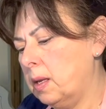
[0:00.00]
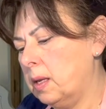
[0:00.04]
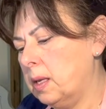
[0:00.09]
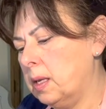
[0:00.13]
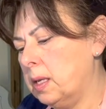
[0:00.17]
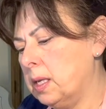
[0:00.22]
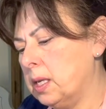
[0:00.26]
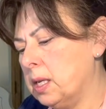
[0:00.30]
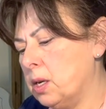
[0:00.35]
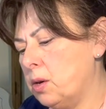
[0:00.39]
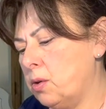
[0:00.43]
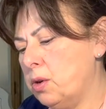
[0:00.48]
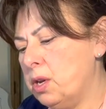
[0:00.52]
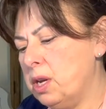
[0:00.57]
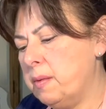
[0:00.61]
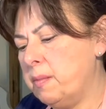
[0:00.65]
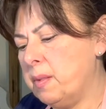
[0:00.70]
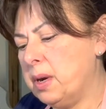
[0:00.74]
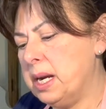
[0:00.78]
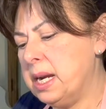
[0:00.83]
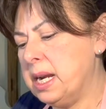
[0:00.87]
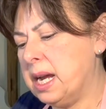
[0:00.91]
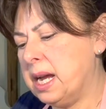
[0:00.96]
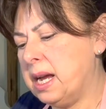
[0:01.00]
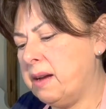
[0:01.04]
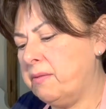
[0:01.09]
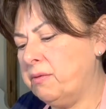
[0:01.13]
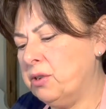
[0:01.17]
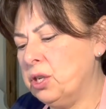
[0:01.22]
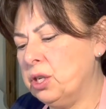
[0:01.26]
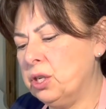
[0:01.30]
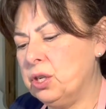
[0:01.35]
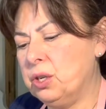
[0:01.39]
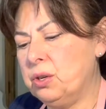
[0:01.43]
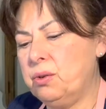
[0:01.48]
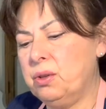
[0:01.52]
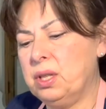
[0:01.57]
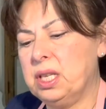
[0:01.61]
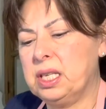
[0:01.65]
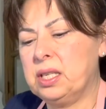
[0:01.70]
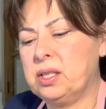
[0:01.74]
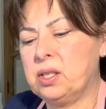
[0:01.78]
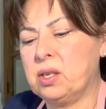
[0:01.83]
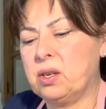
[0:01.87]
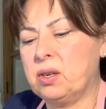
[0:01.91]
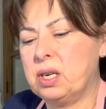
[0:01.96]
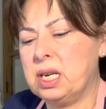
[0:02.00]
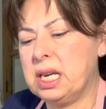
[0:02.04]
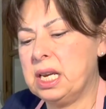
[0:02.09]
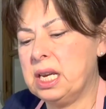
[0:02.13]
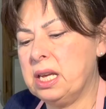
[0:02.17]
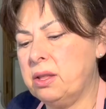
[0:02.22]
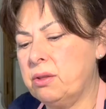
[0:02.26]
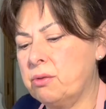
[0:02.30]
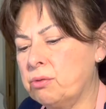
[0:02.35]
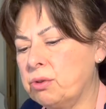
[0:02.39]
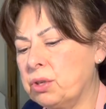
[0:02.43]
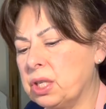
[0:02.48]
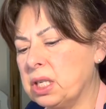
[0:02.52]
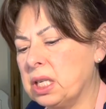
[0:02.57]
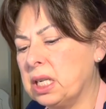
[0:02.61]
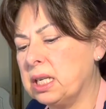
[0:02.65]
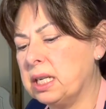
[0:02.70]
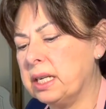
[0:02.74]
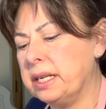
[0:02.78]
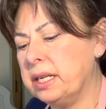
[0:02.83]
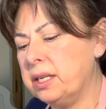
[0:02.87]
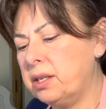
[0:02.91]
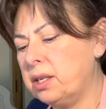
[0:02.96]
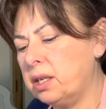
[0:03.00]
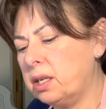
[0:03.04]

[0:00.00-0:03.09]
So you might have to do this on either side.